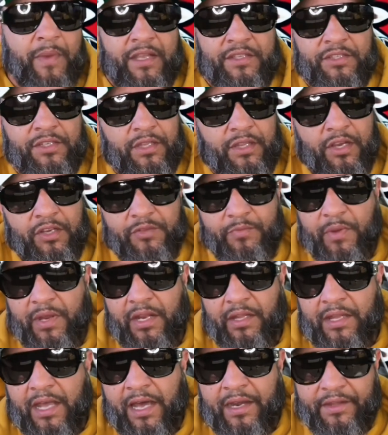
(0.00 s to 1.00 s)
mention, there's been
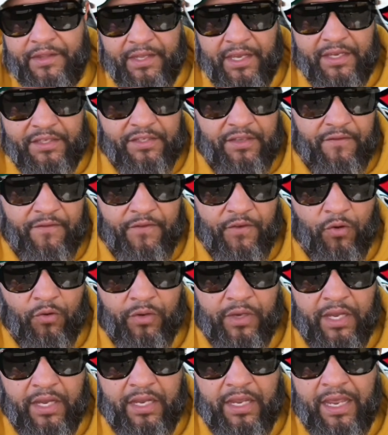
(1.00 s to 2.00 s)
a lot of things
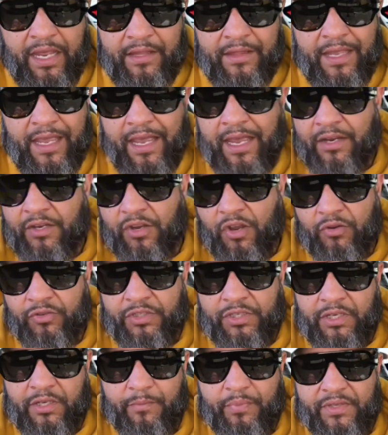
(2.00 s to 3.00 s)
unfolding in the head
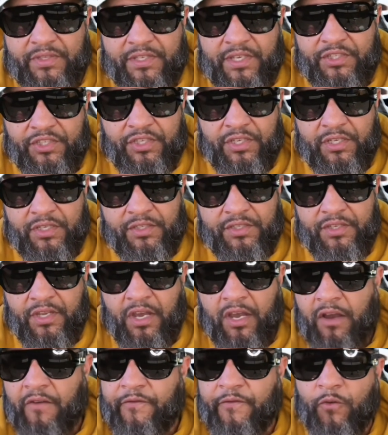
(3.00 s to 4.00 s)
coaching positions
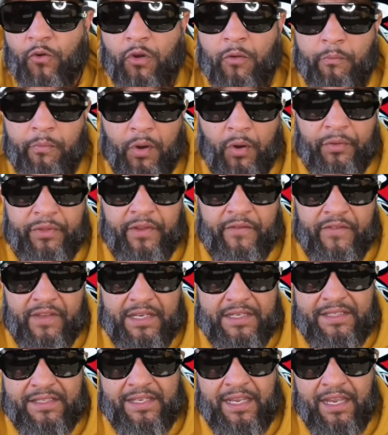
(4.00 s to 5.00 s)
for both of
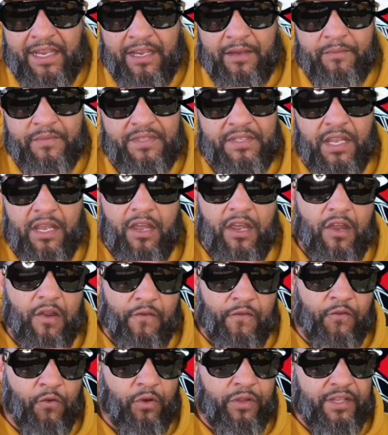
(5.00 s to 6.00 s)
these teams,
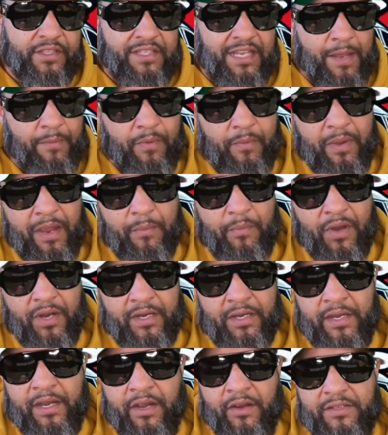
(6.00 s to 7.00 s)
for the Tampa Bay
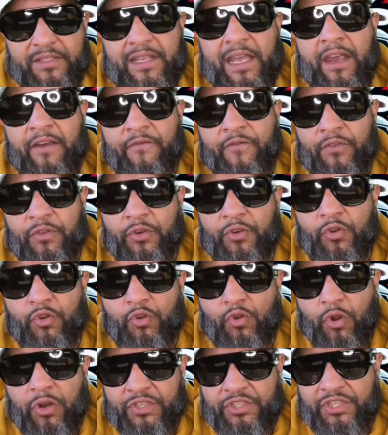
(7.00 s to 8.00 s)
Buccaneers and for the
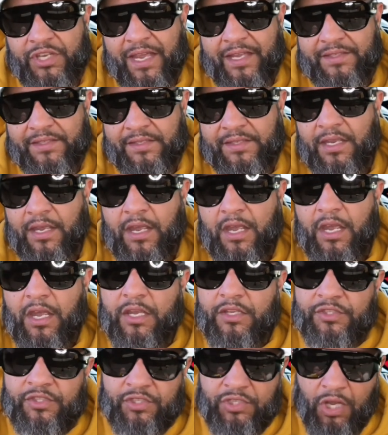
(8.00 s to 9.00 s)
New York Jets.
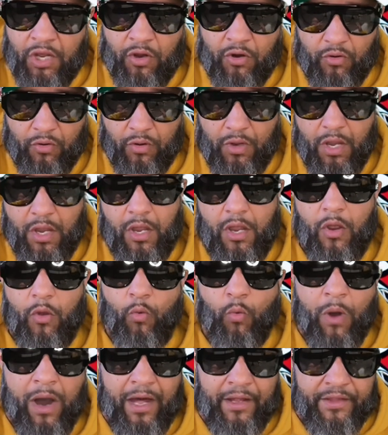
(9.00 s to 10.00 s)
So,
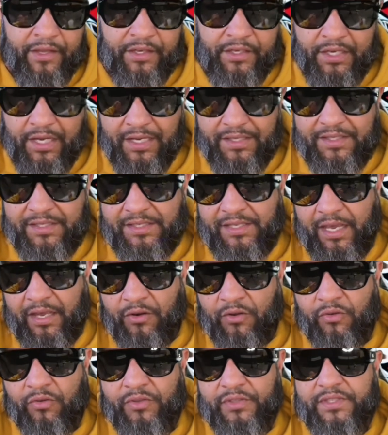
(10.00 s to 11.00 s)
while the dust
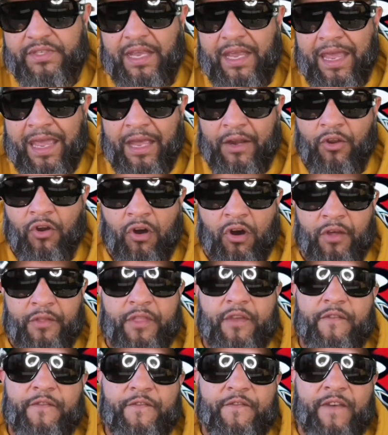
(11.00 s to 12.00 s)
settles and all
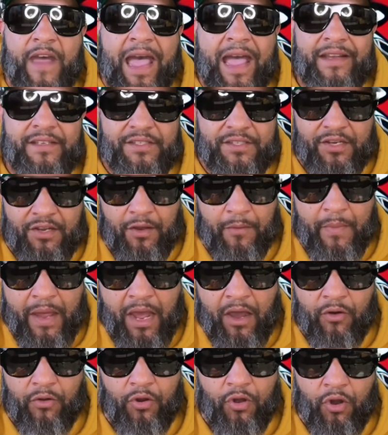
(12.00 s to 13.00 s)
the facts come
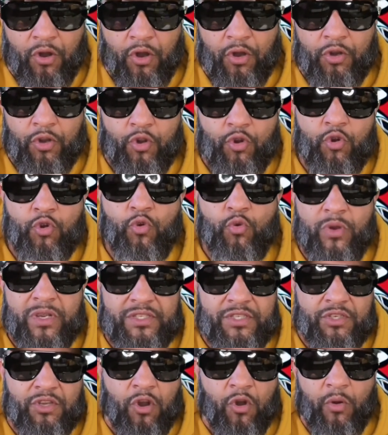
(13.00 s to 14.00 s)
out on who
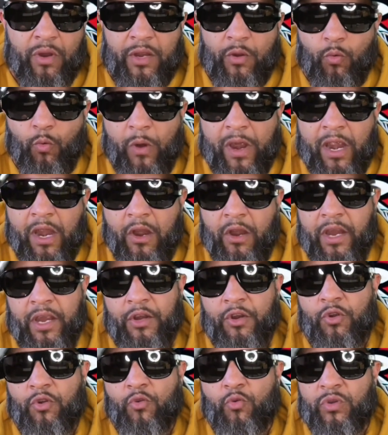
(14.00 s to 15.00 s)
is going where
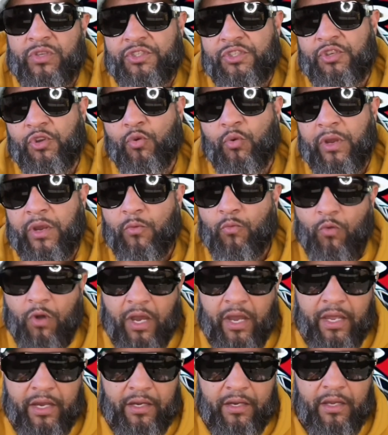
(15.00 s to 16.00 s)
and who is doing
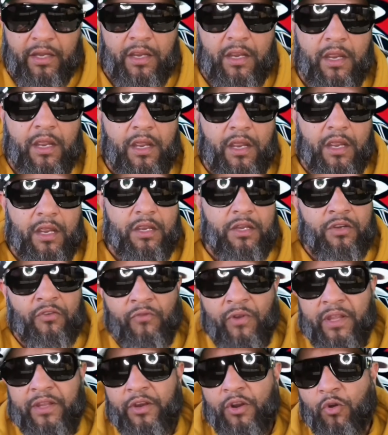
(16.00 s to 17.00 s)
what, you
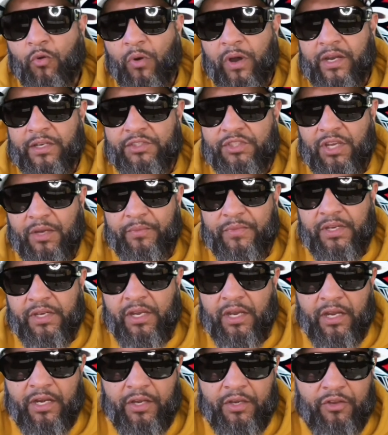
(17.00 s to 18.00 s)
really don't want to jump the
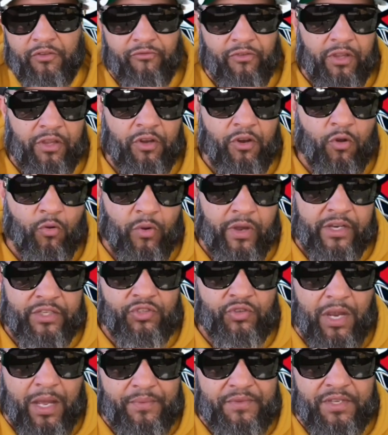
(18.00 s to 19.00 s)
gun and you really don't want to
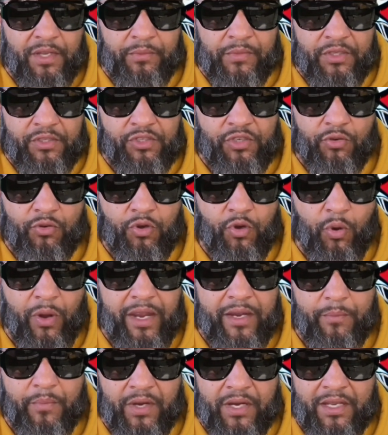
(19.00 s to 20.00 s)
drop something too
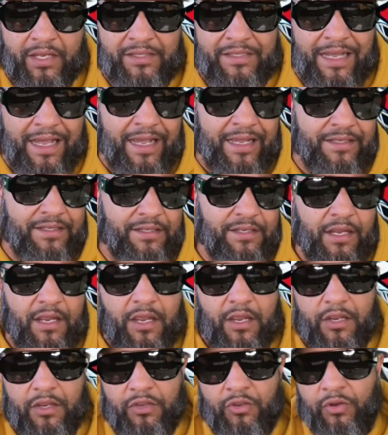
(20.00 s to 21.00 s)
quick, because as
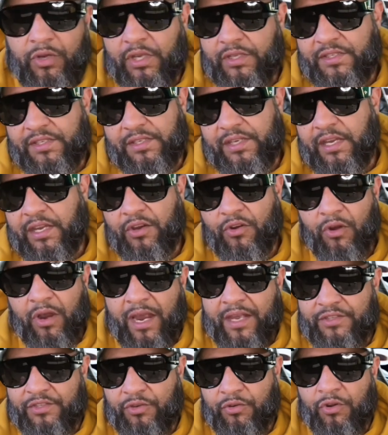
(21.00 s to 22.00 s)
you can see, or
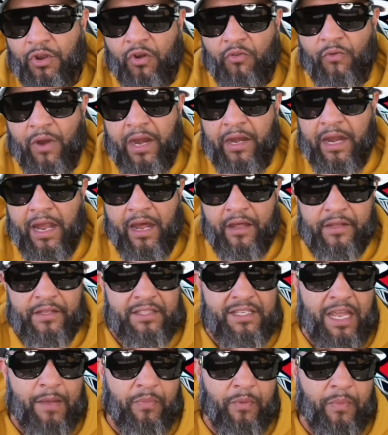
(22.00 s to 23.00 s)
as you know right now, the
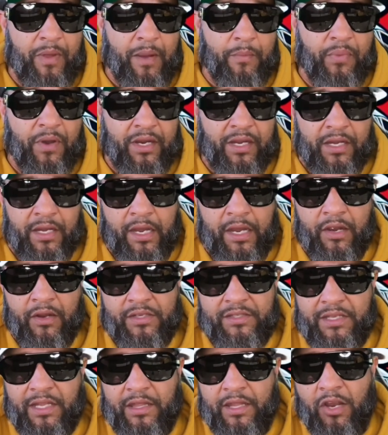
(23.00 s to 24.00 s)
Tampa Bay
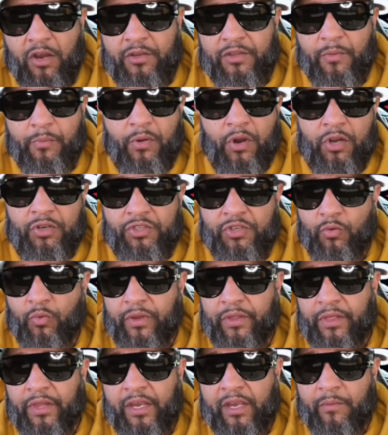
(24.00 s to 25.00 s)
Buccaneers and their departure
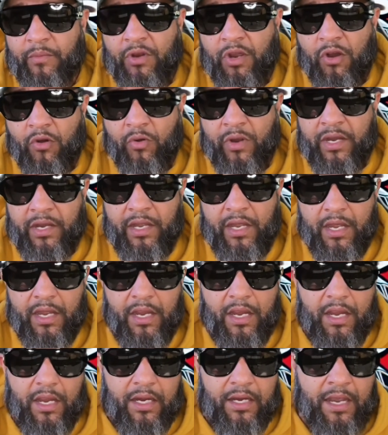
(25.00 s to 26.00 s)
with Liam Coen
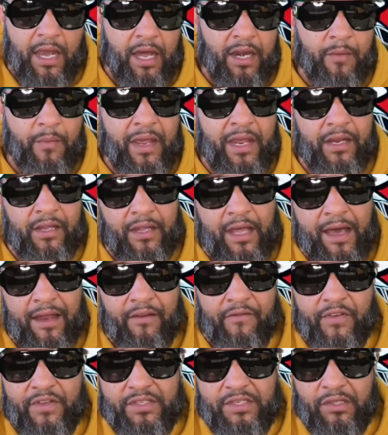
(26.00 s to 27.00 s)
kind of made a lot
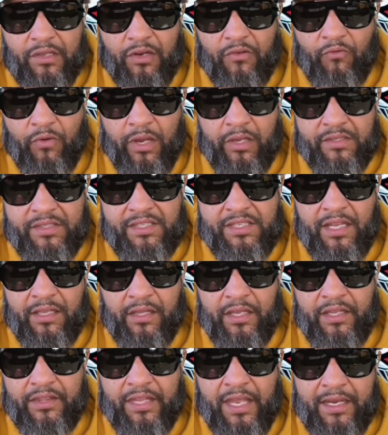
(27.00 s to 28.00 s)
of us look real
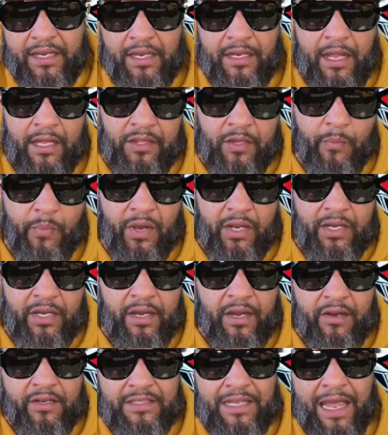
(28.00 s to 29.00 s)
silly, thinking that the
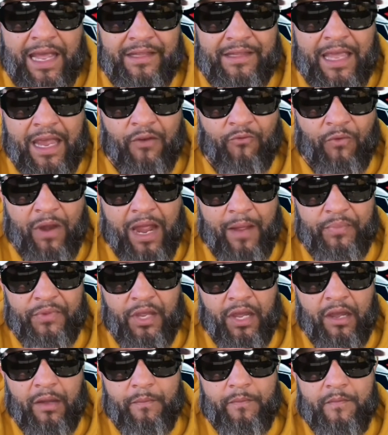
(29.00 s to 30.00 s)
Buccaneers had that wrapped
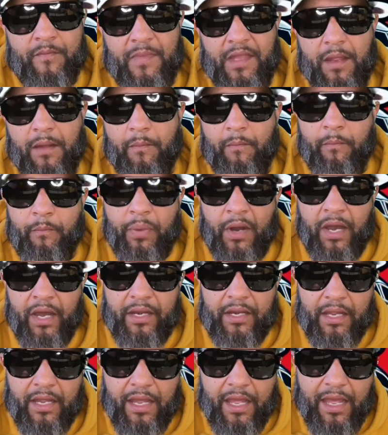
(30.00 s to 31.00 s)
up,
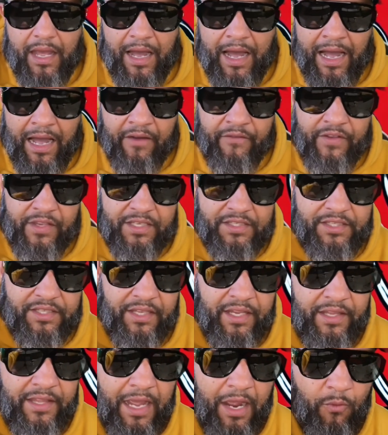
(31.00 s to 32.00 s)
but
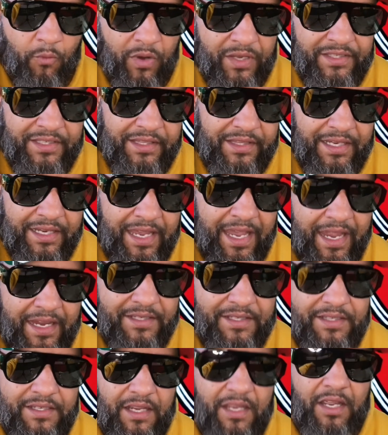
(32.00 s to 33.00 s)
obviously that wasn't the
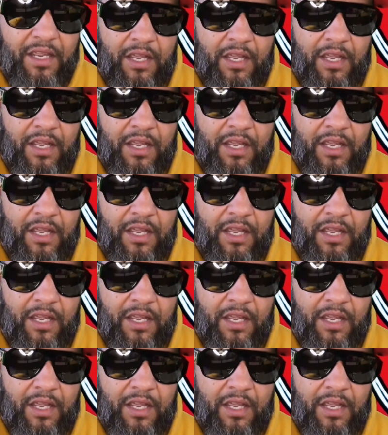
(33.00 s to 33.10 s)
case.